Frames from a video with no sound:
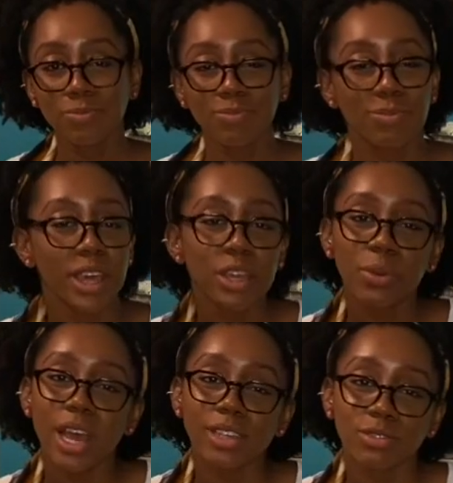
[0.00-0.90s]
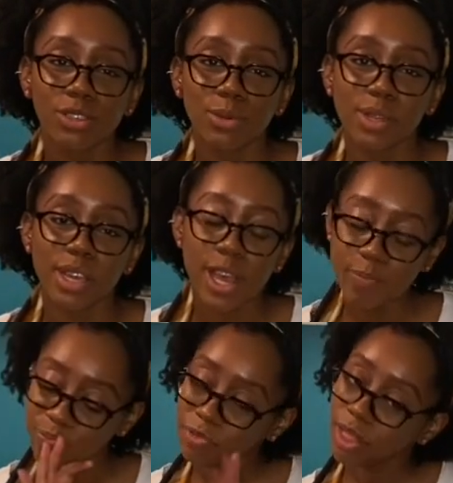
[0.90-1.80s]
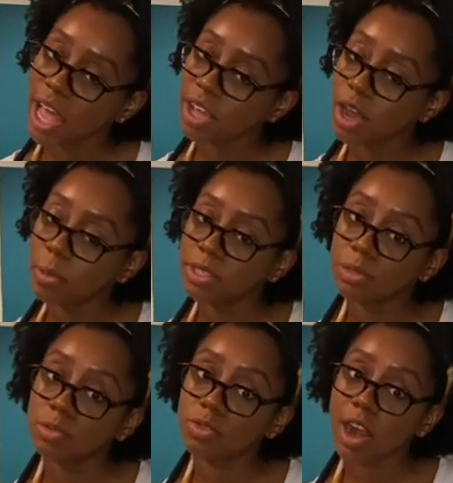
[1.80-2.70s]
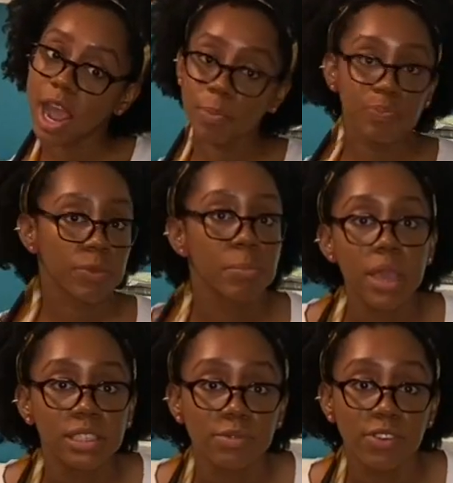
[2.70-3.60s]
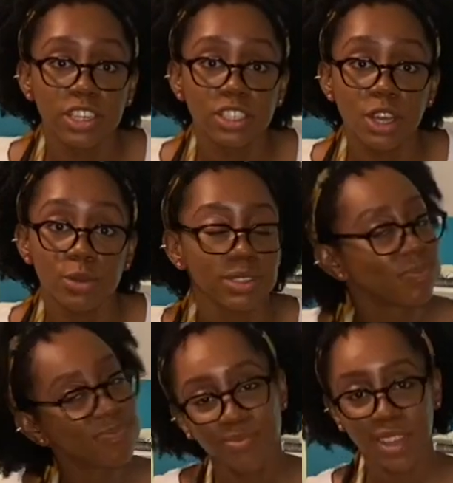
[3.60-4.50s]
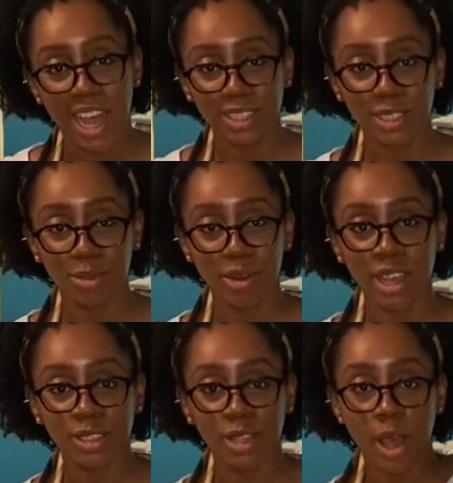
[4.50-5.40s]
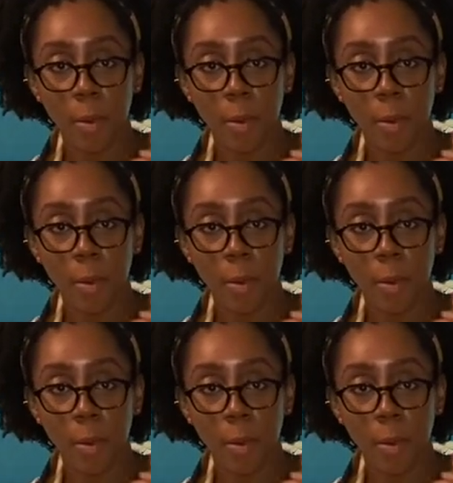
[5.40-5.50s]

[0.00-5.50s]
Thank you guys for tuning in. Like, comment, subscribe, make some French toast. I'll see you next time.